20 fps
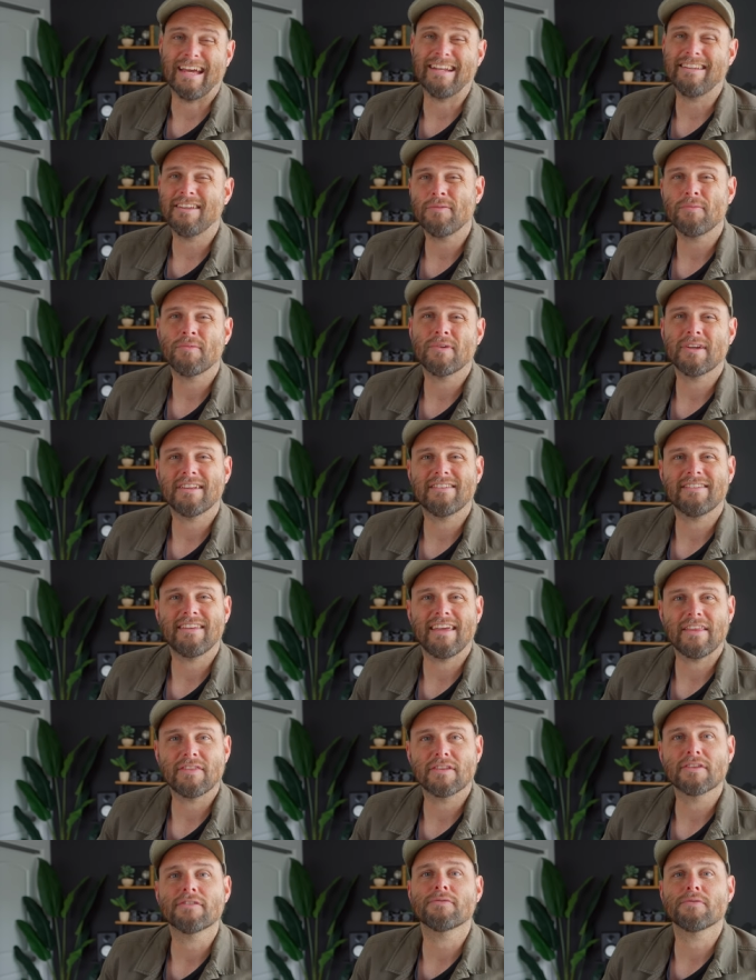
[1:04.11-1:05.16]
I didn't want to
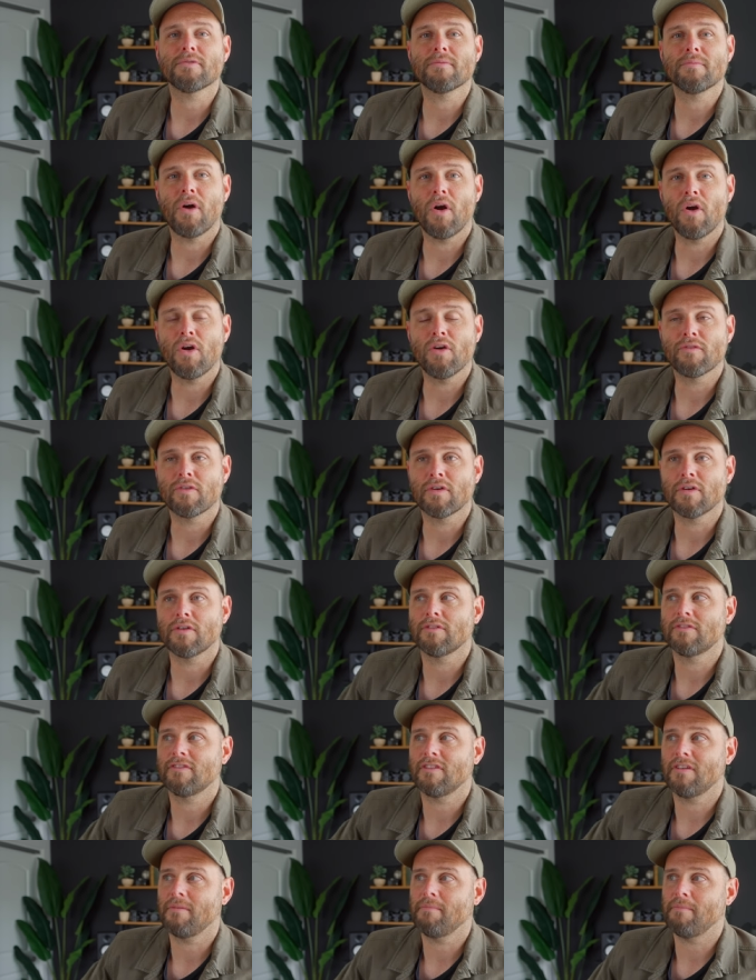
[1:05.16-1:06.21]
take this room over
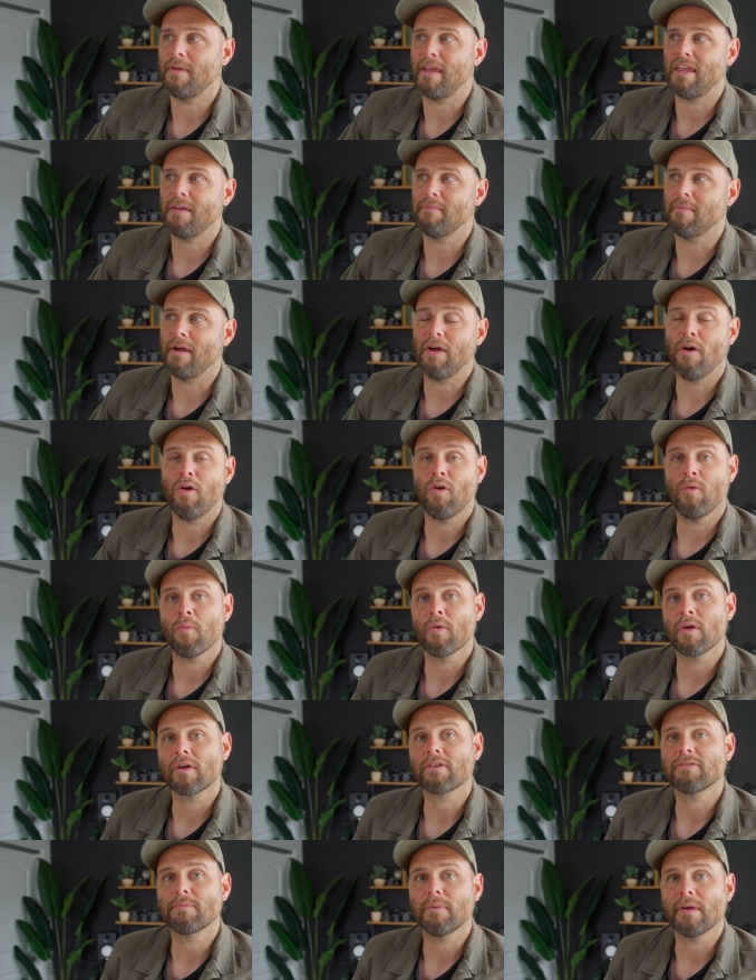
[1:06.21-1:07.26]
to make it my home
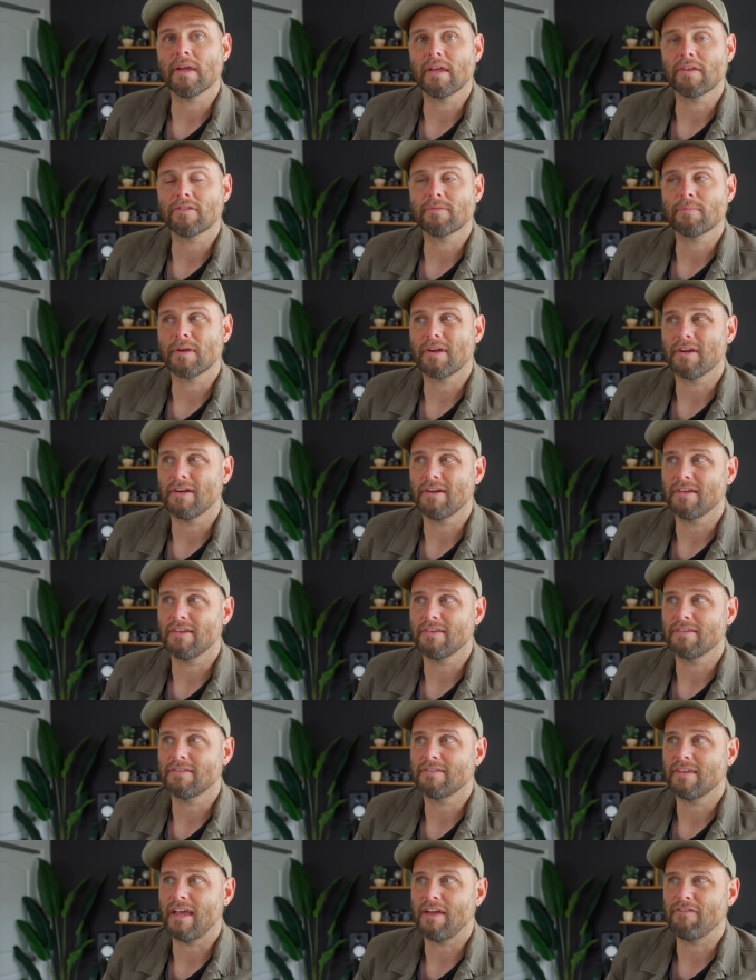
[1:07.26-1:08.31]
workspace
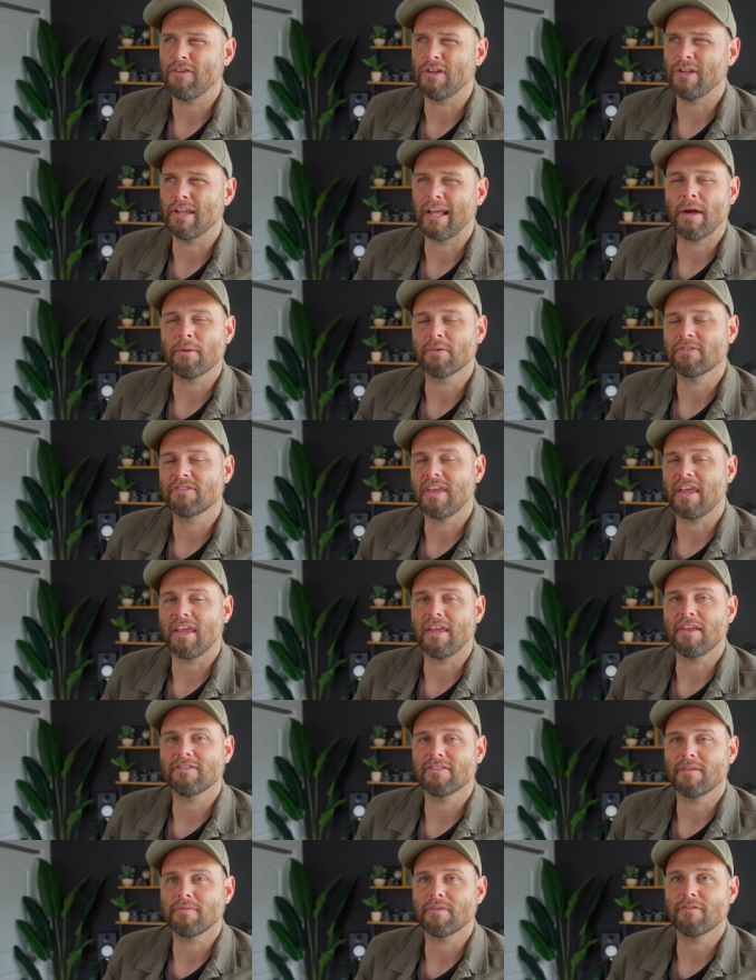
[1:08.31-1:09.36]
because I felt like I was
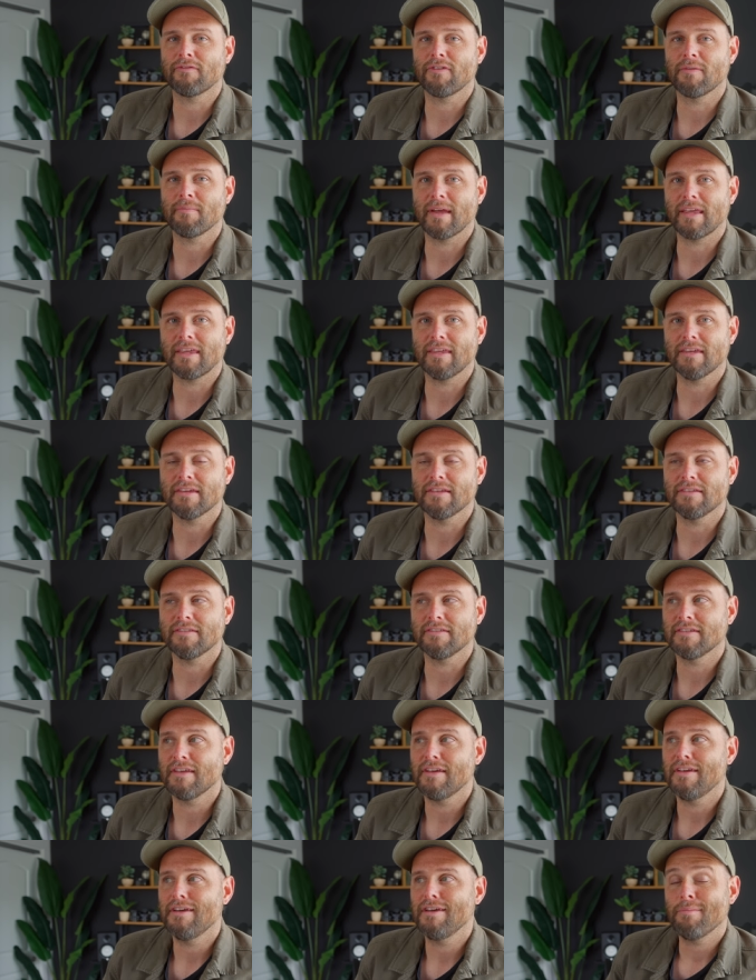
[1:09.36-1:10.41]
taking something from my
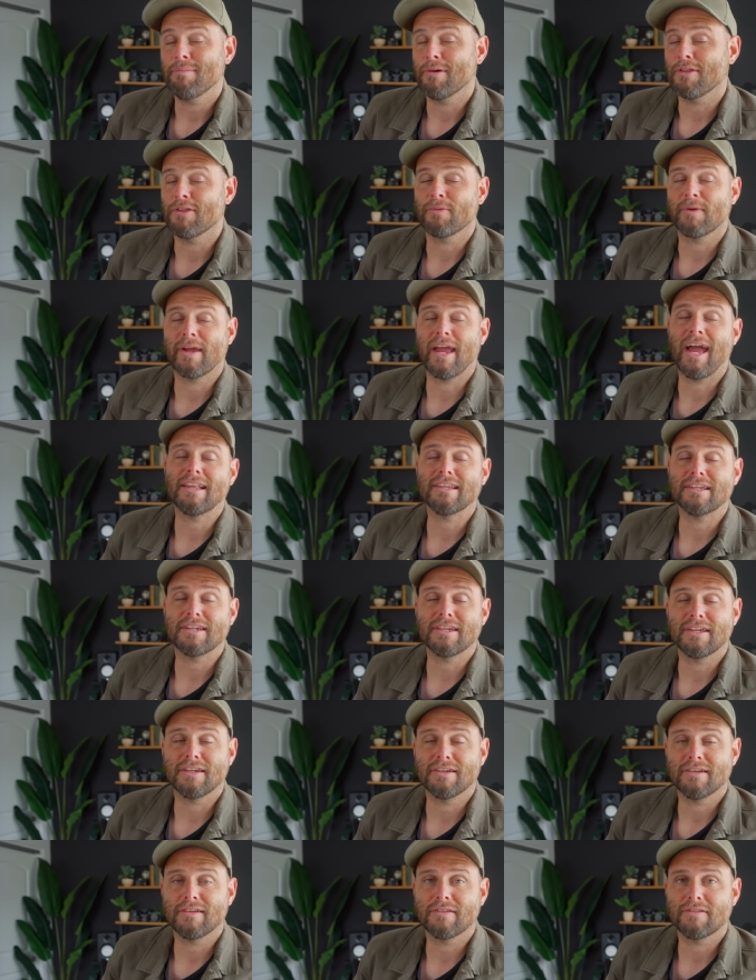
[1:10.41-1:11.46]
kids. But the reality
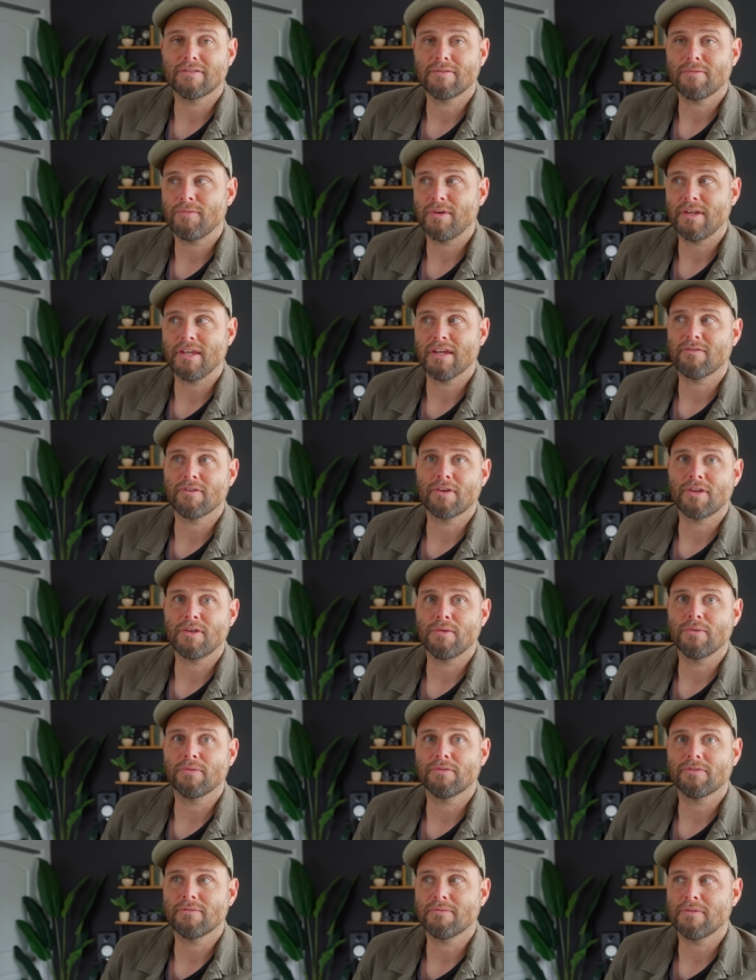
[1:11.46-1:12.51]
is we never
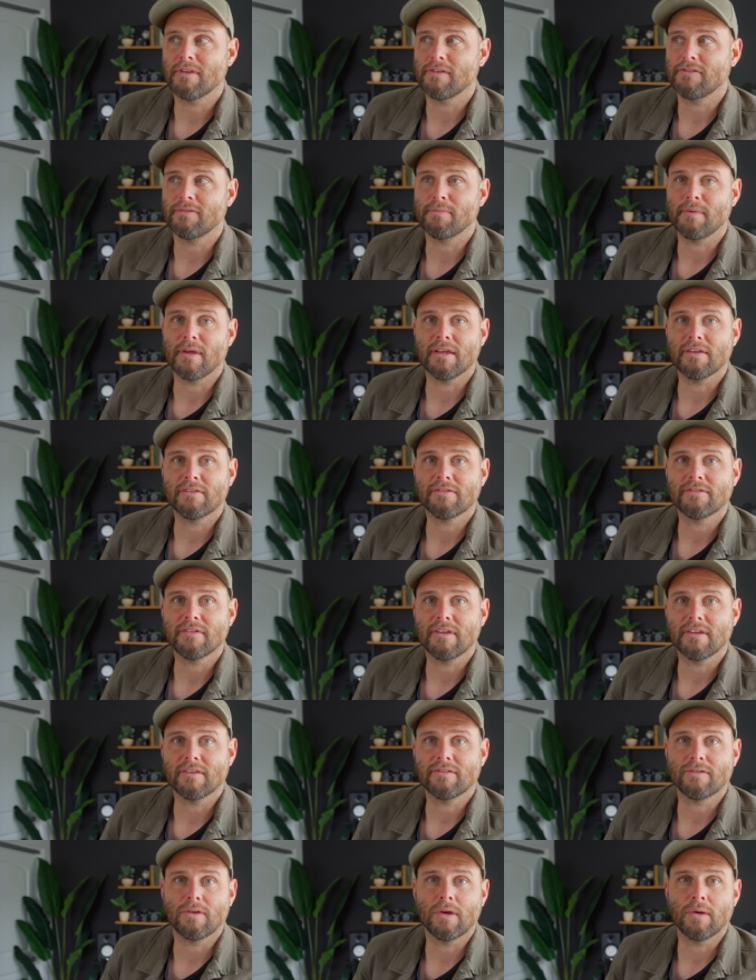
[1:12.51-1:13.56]
used this space.
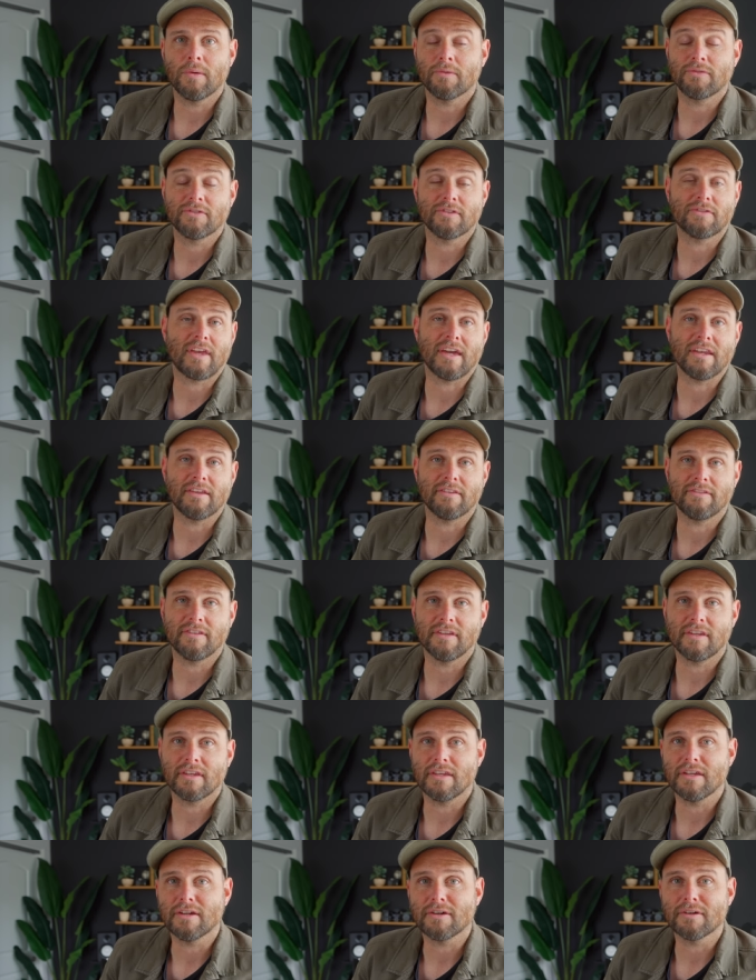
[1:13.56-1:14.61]
And so it was just kind of
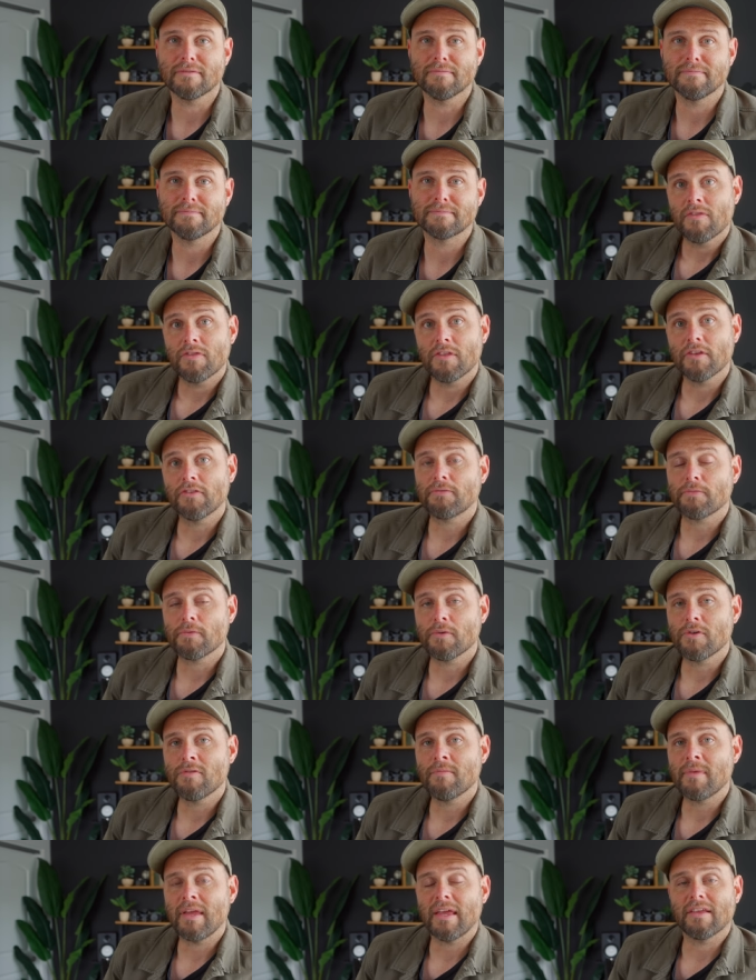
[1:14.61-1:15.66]
sitting here. This
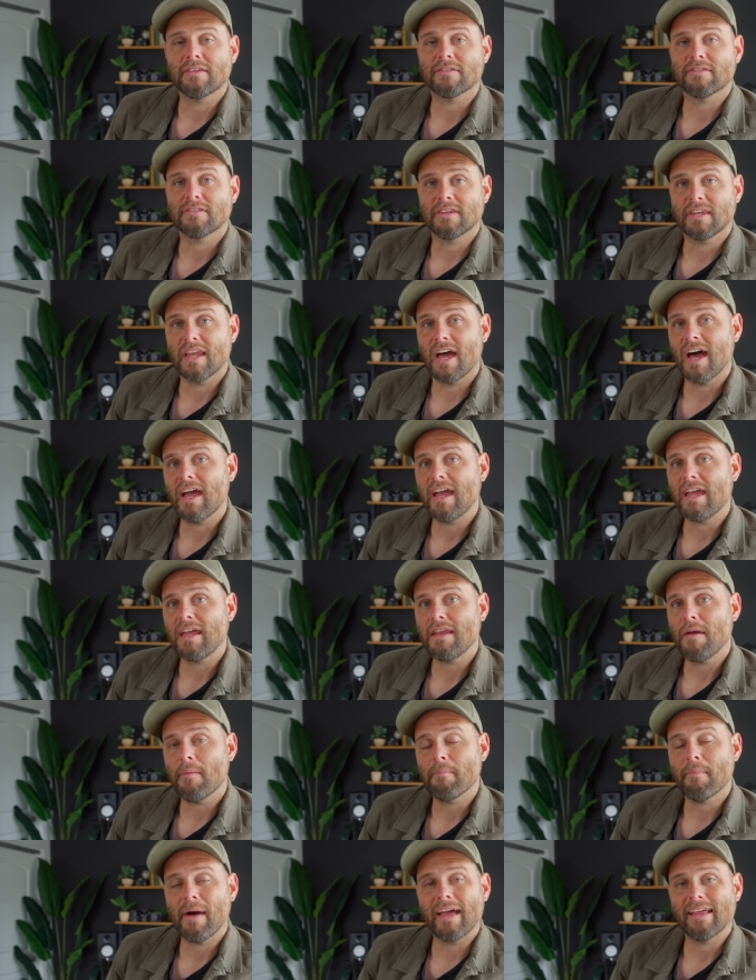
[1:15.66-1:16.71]
room is
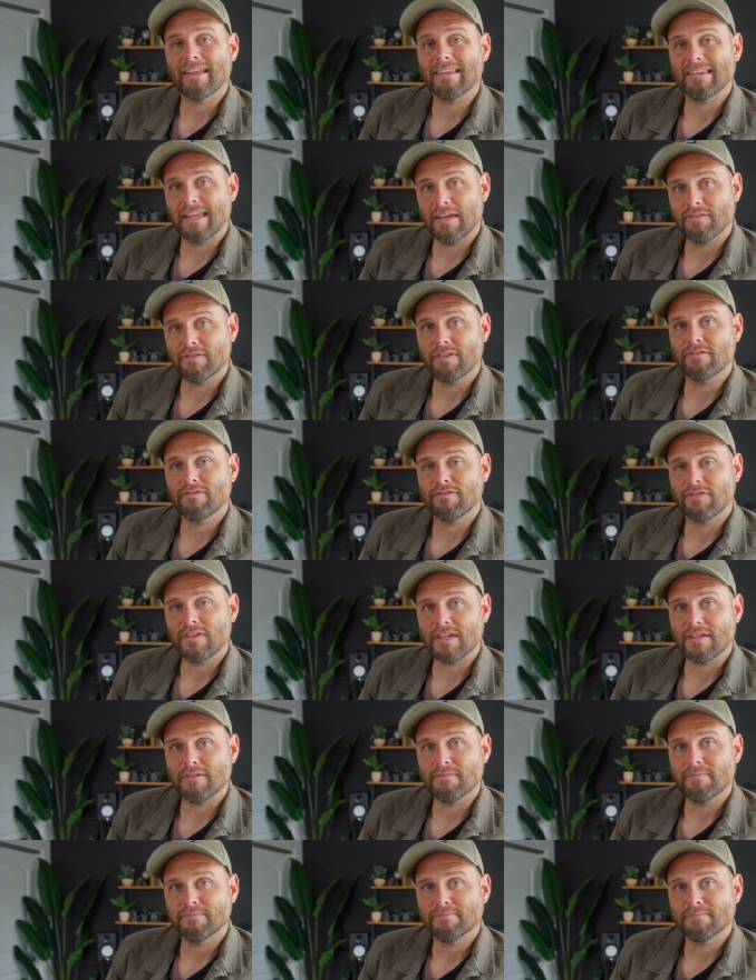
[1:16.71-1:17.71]
nine by eleven feet.